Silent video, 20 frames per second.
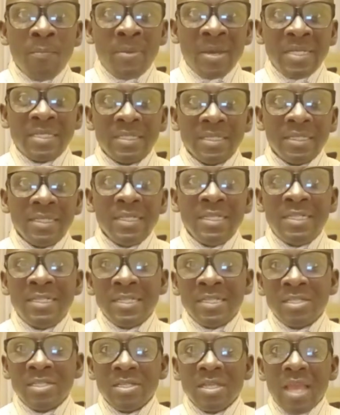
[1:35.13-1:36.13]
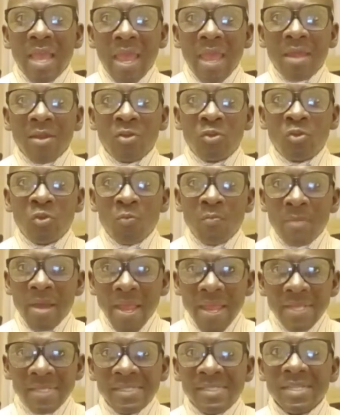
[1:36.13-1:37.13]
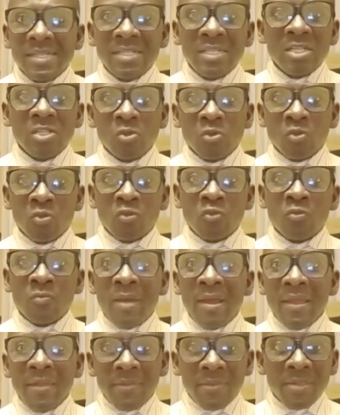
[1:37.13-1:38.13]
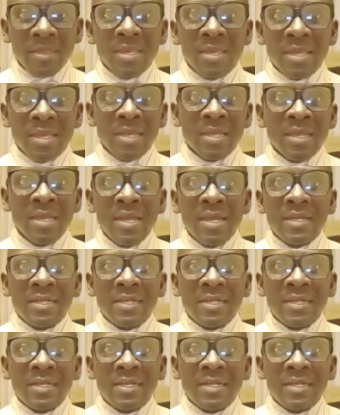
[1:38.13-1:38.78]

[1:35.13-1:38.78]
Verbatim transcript: But it is, to my suggestion or to my thinking,